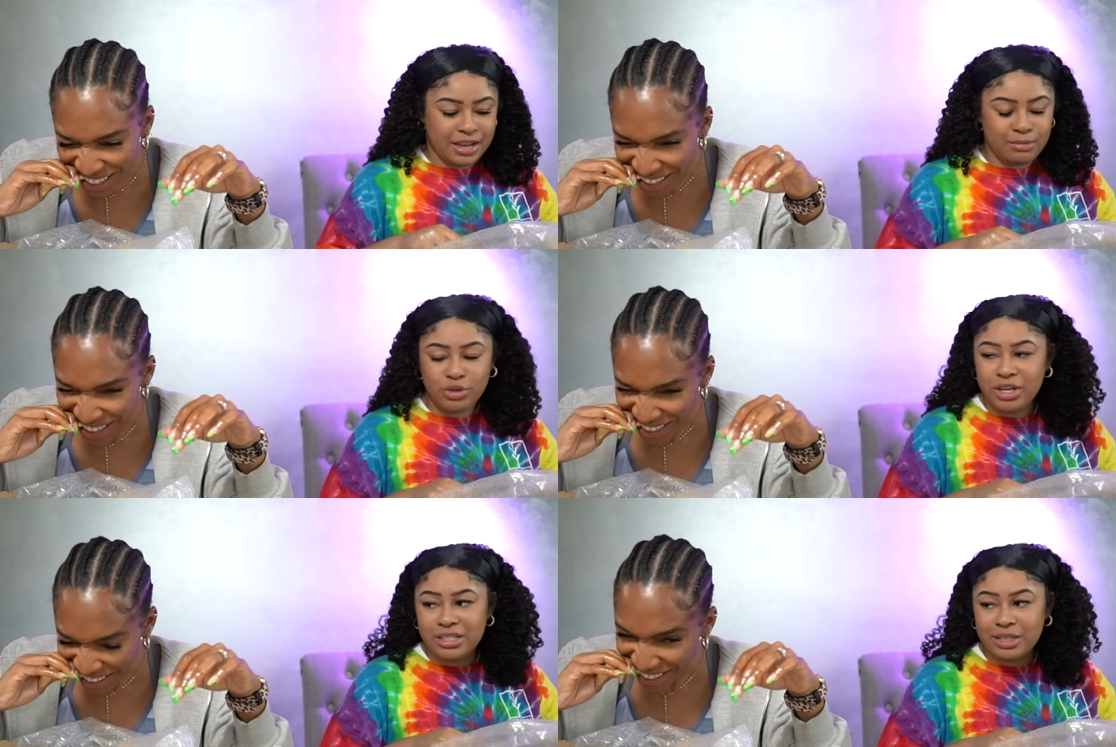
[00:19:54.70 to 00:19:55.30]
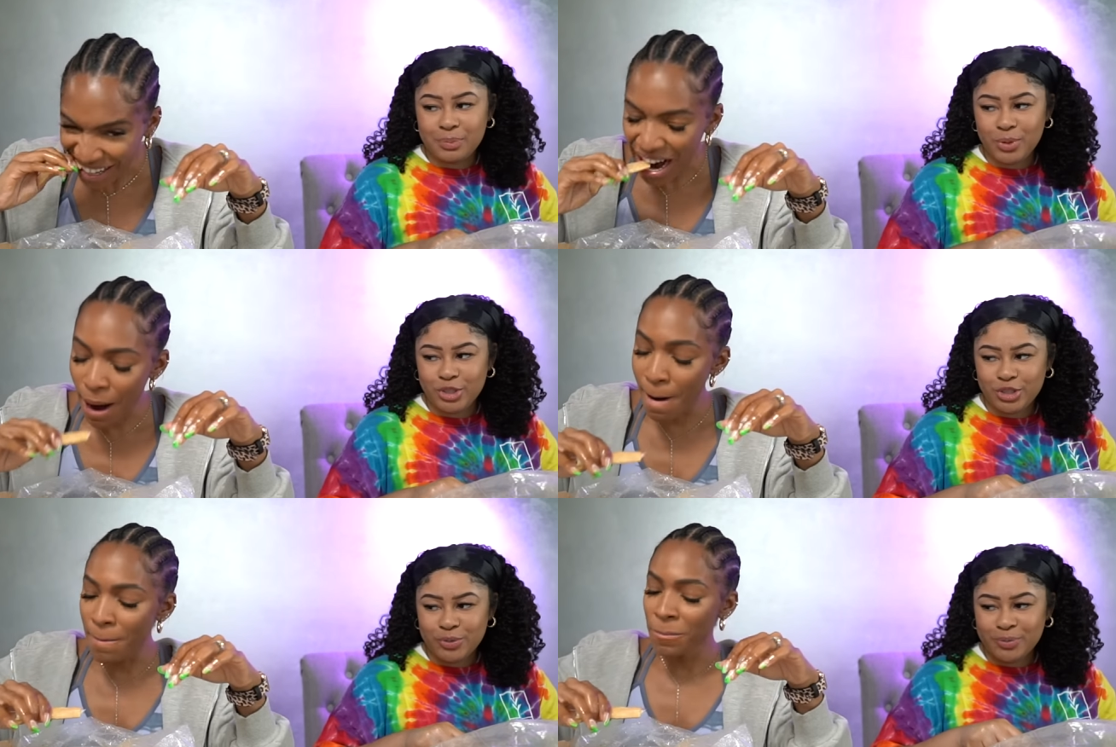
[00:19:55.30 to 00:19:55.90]
Speaker 1: I'm trying to
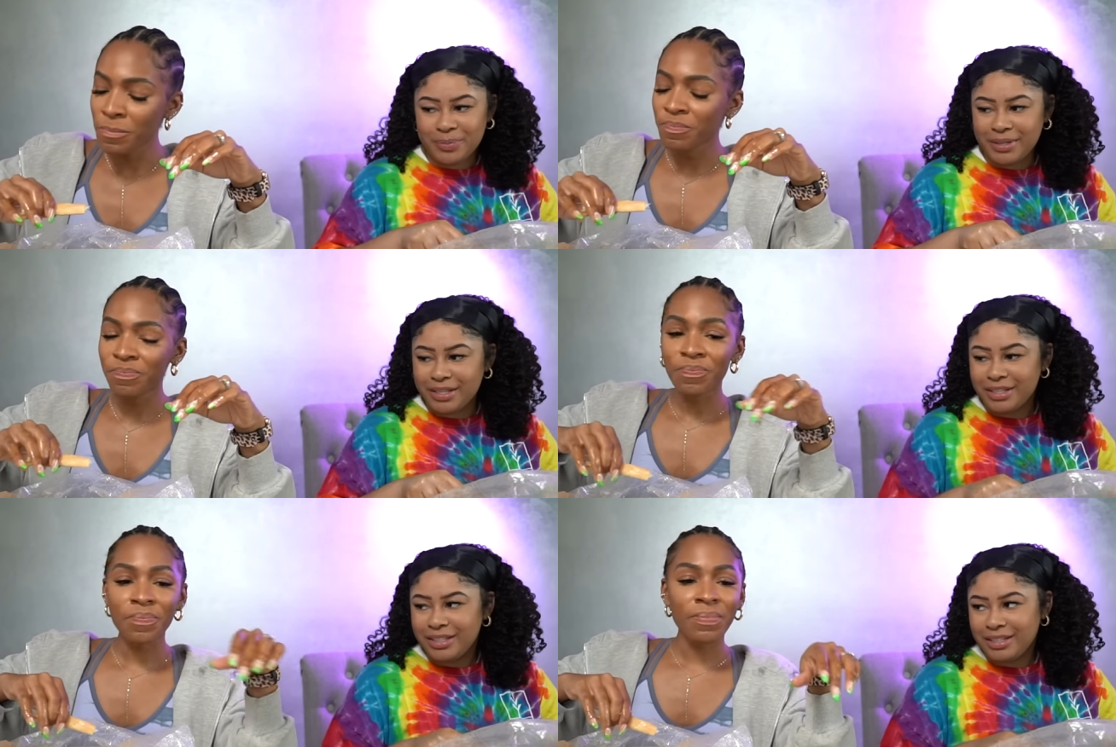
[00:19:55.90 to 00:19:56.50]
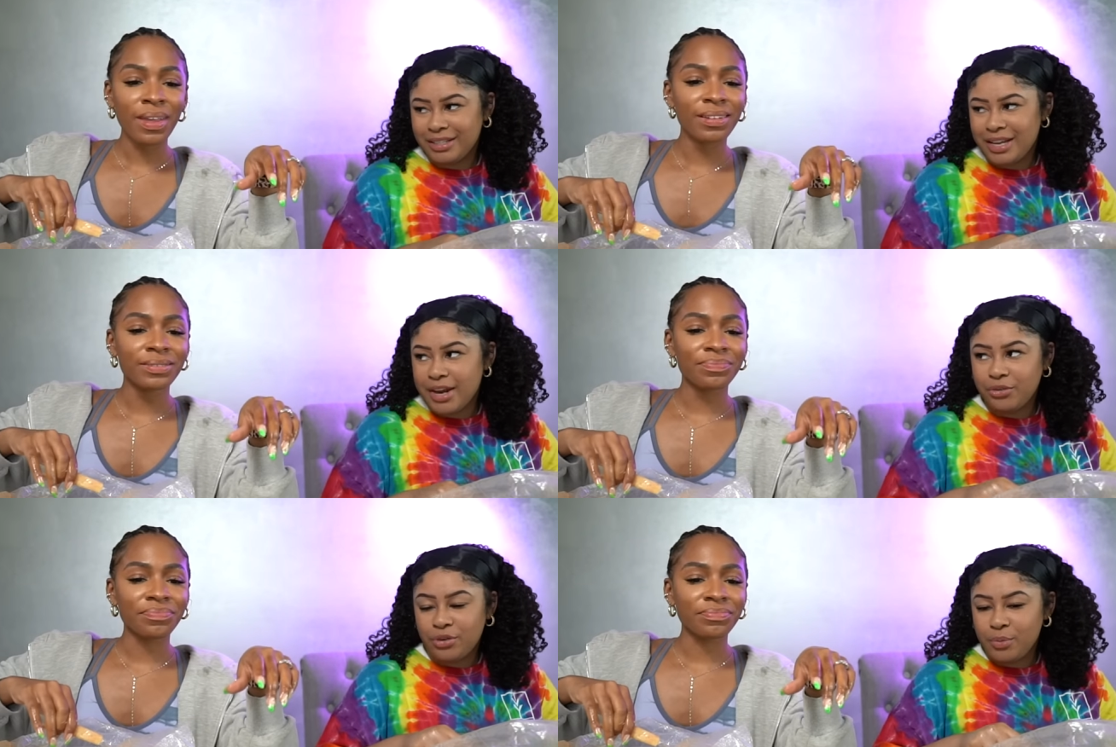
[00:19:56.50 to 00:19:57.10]
support you, but
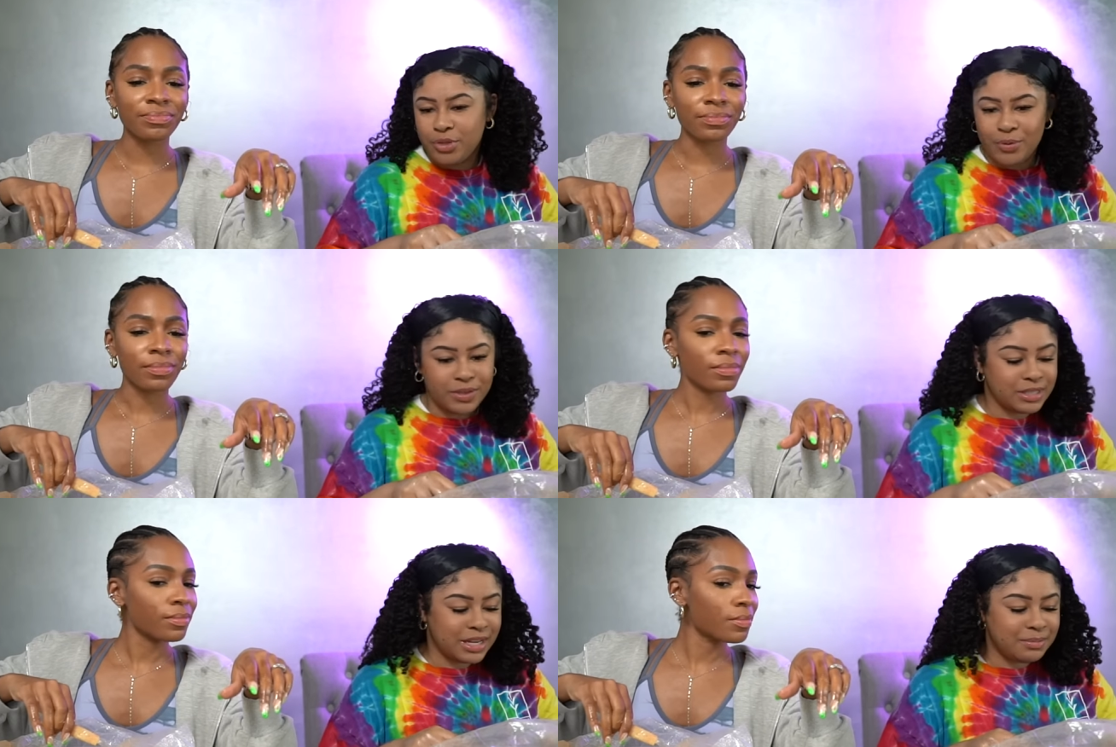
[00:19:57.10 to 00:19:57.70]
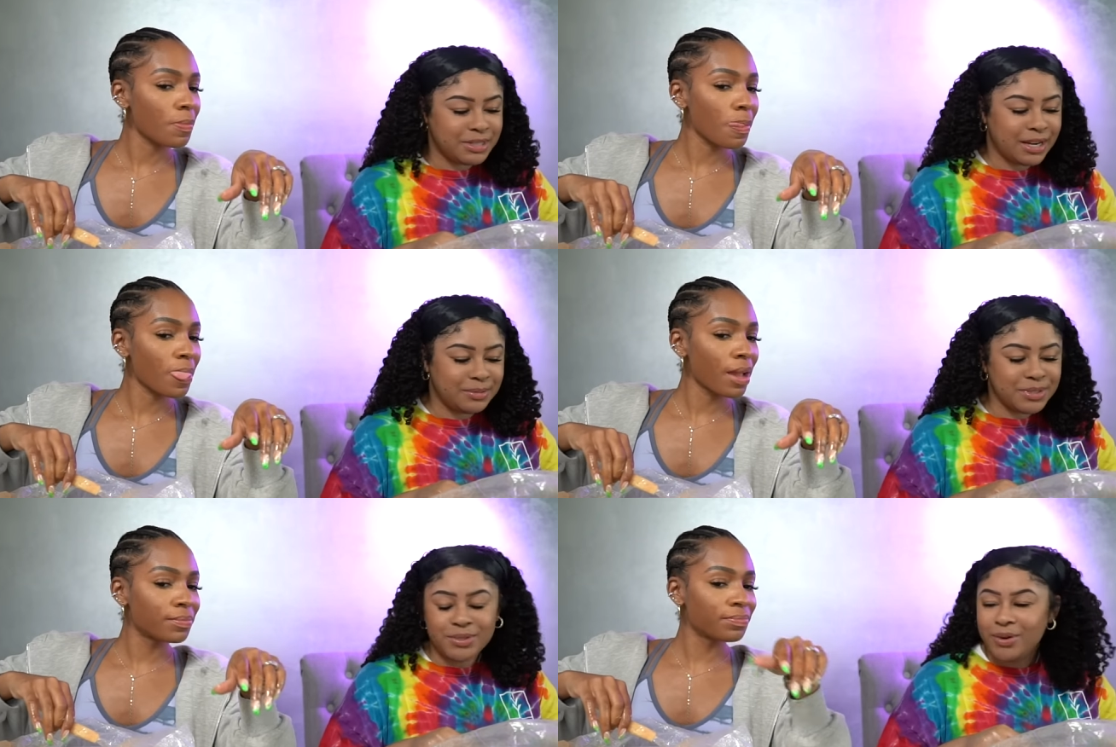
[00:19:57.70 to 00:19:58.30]
not agree with you at the same
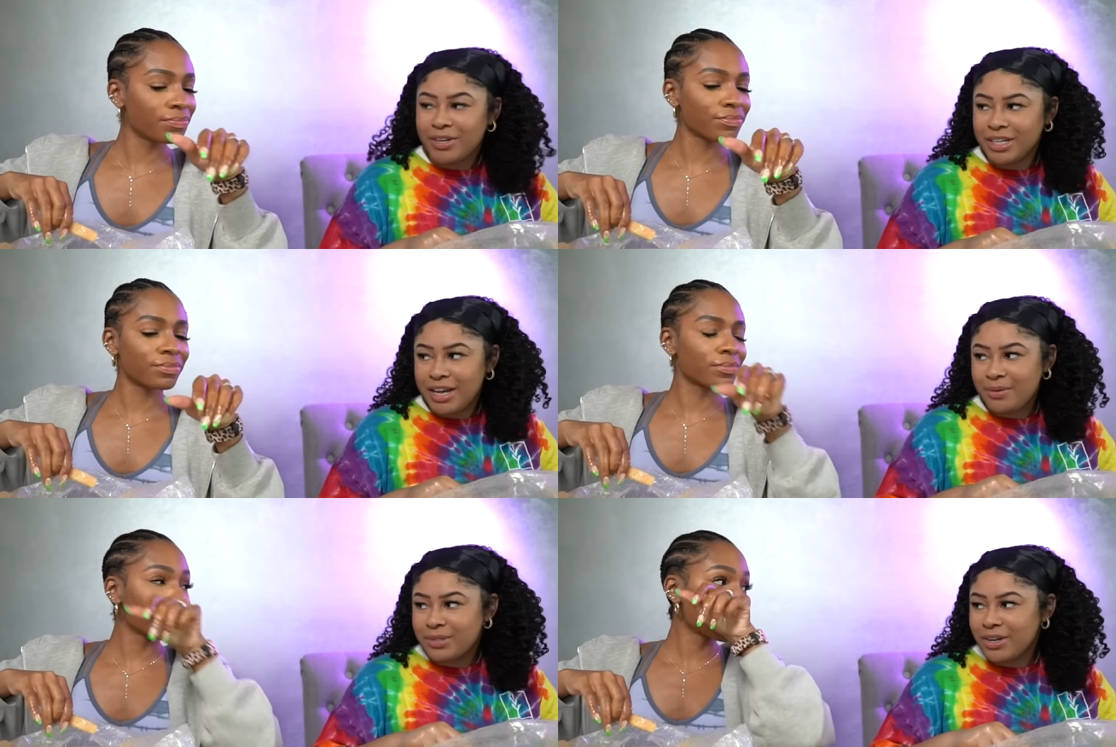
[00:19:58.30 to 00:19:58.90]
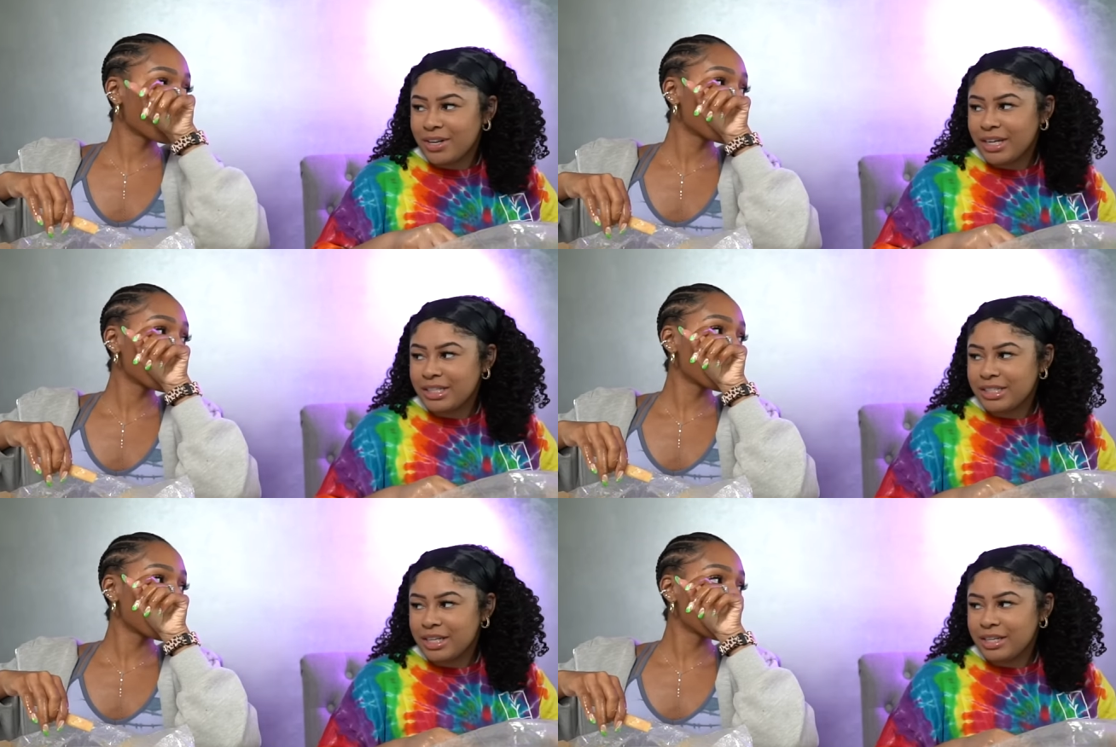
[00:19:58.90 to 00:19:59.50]
time. So yeah, it was all I
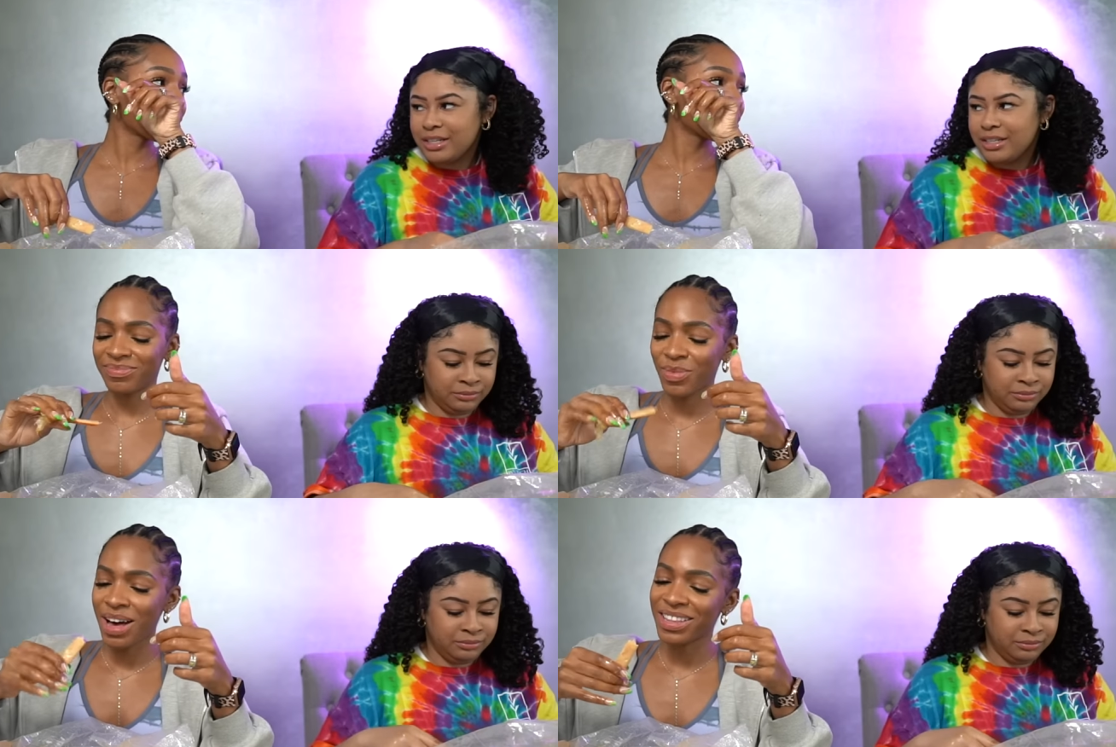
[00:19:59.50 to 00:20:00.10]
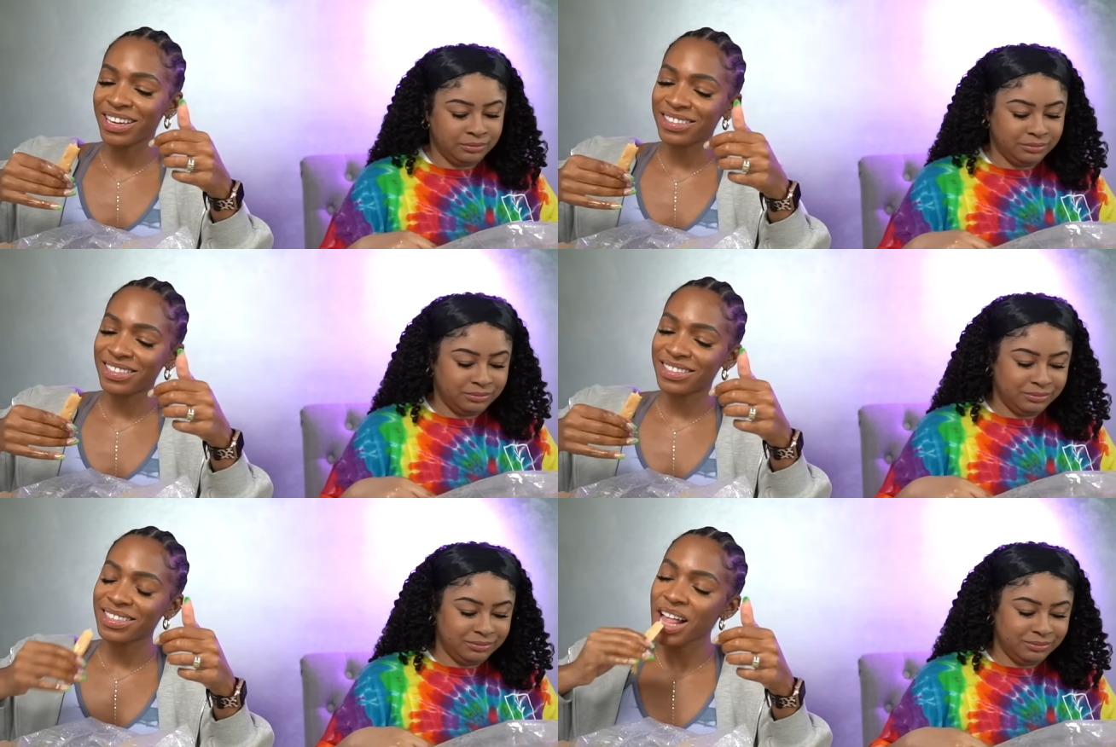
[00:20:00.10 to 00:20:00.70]
could say.
Speaker 2: Wow,
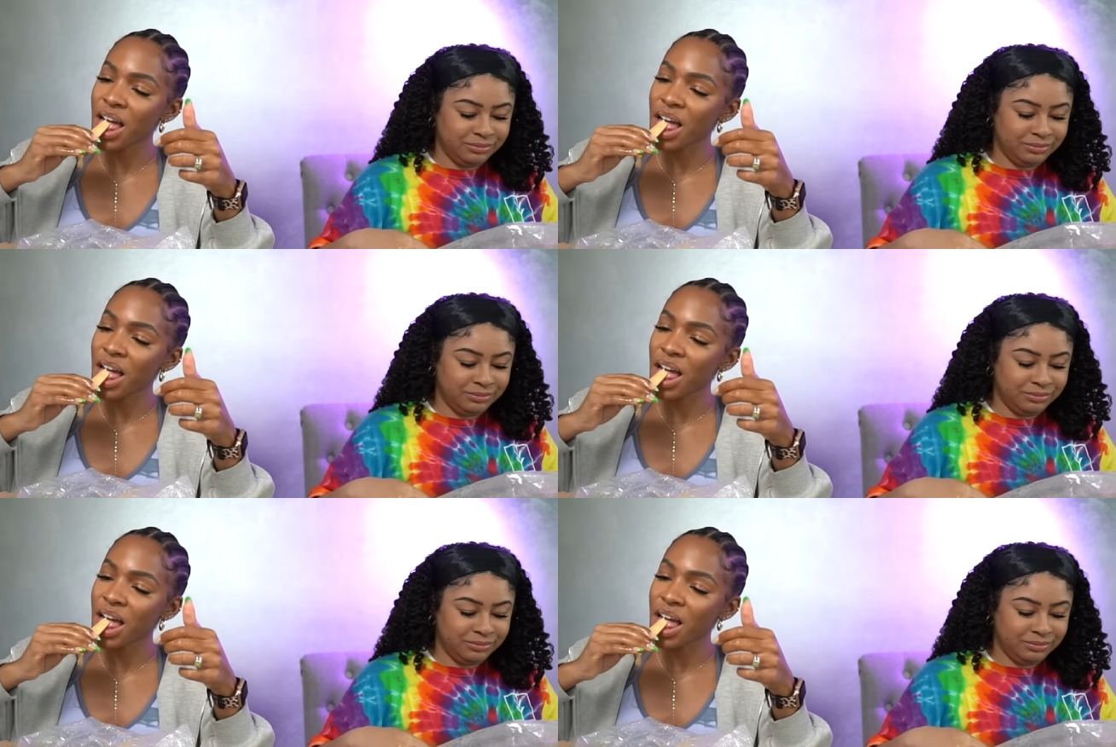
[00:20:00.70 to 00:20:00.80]
Alexis,